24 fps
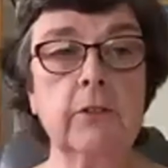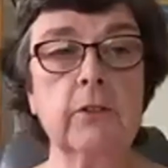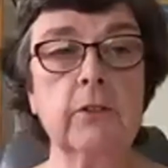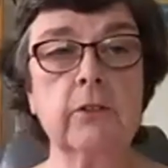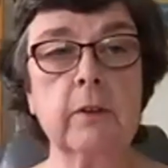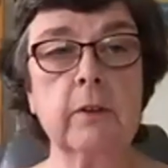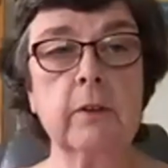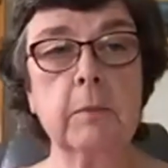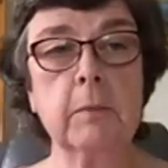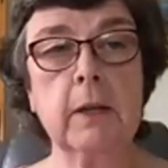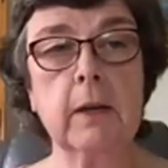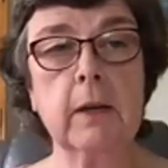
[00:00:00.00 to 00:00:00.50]

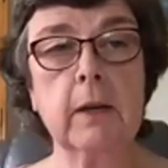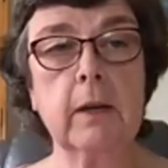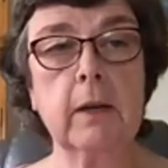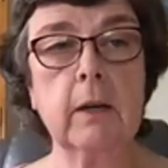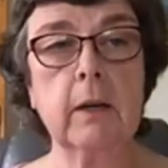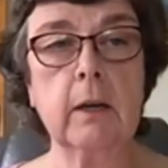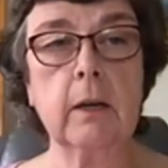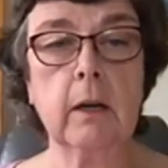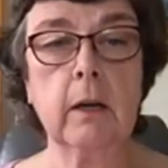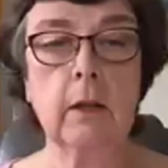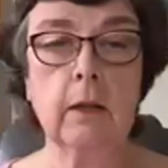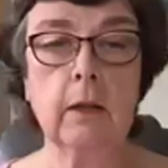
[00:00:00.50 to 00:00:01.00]
some of the
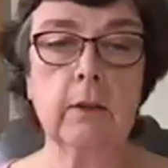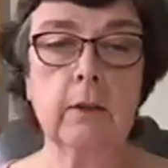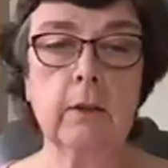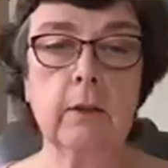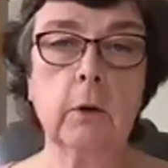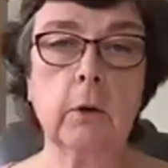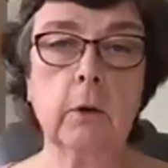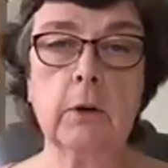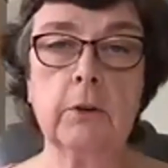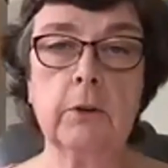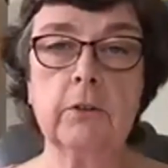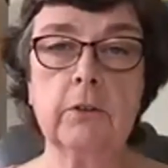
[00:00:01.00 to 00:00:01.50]

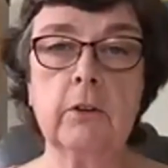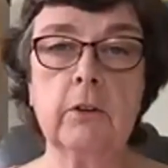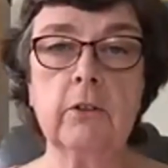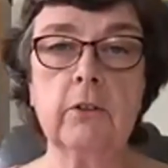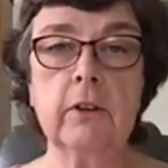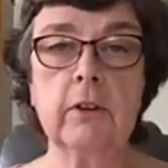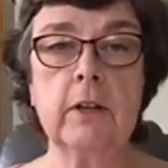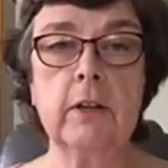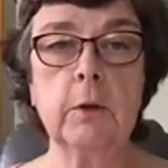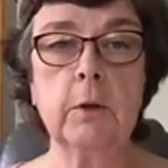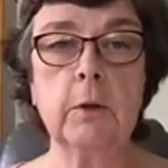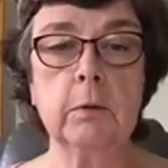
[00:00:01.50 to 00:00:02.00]
questions
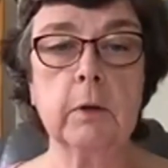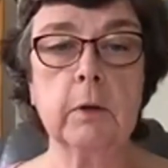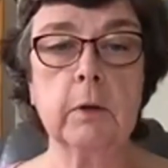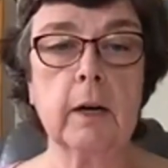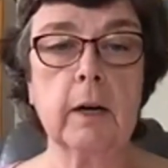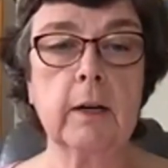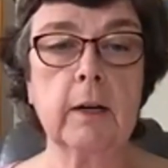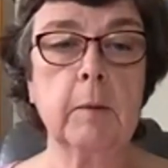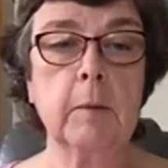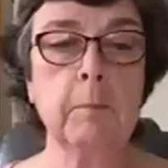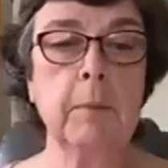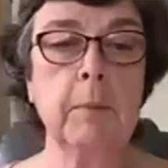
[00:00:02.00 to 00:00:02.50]
that you brought
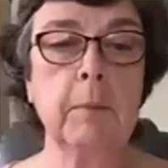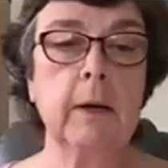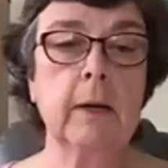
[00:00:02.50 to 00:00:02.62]
up.